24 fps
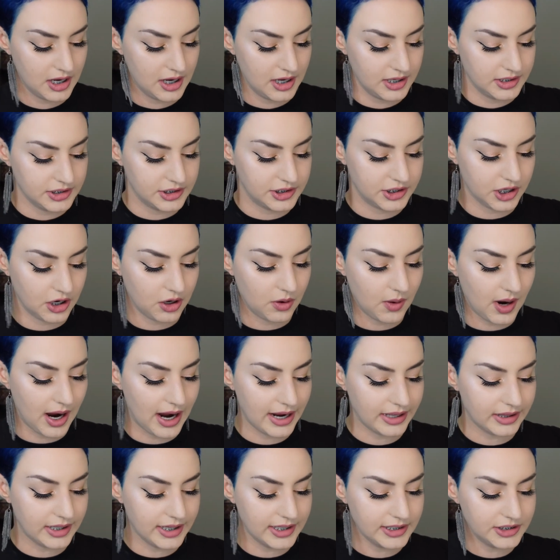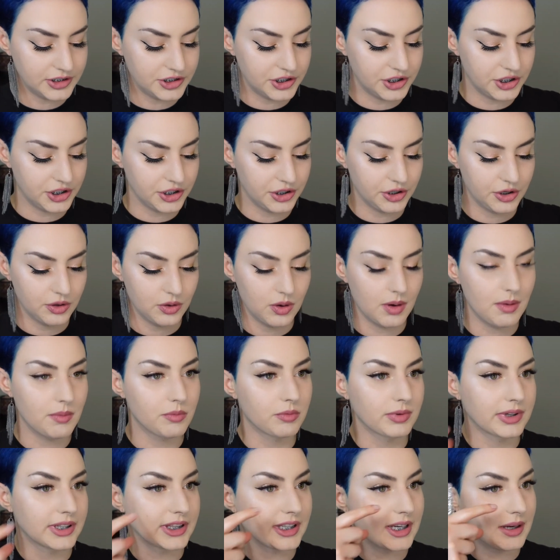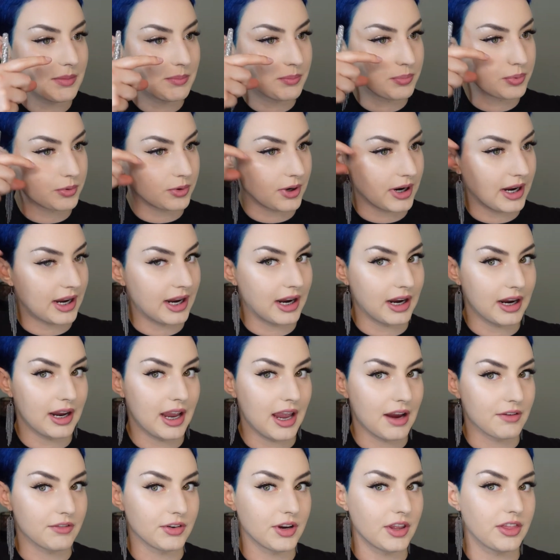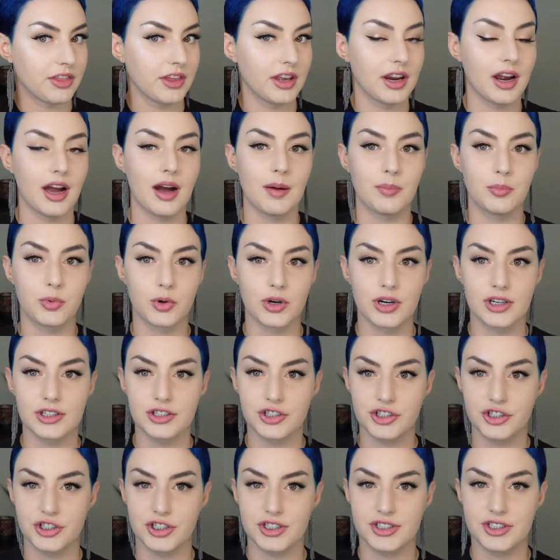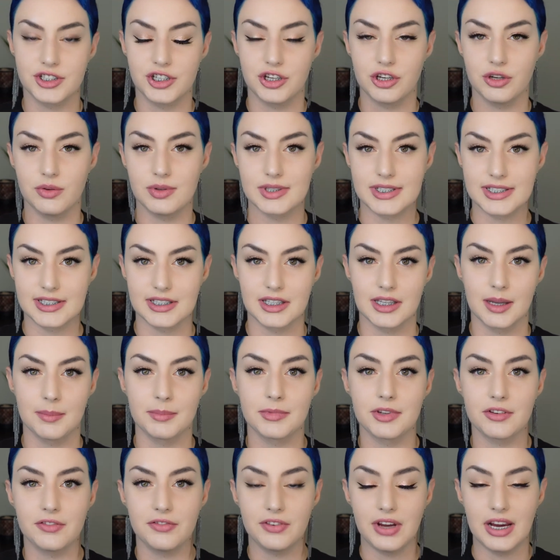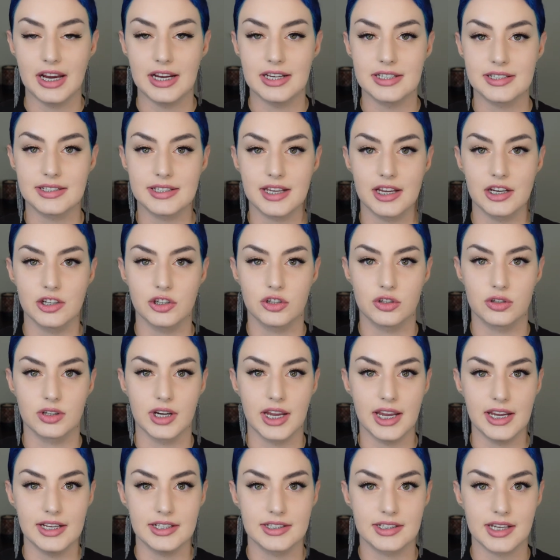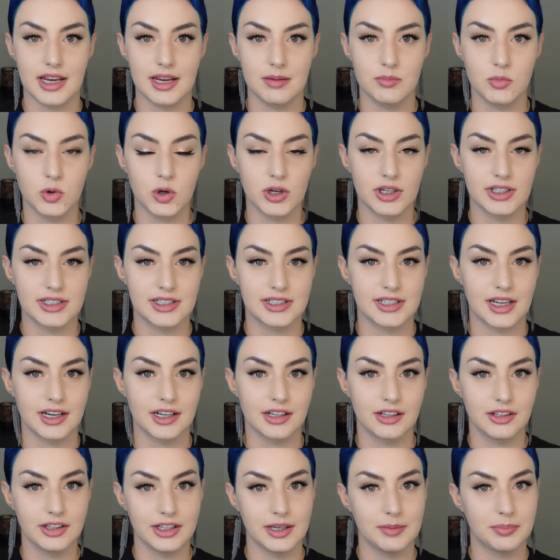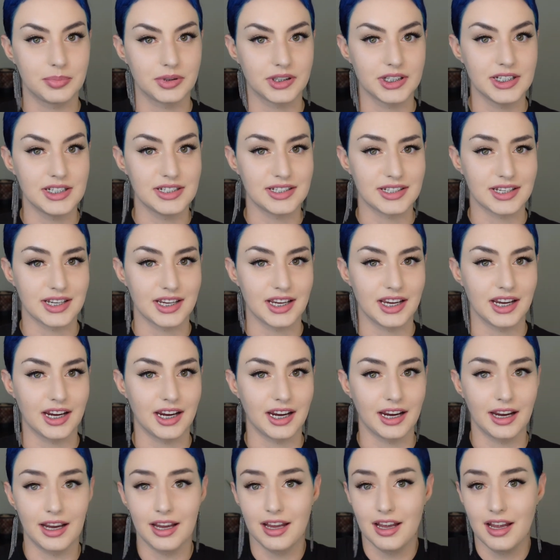So I like to really bring everything upwards just to slim the face and create a more aesthetically pleasing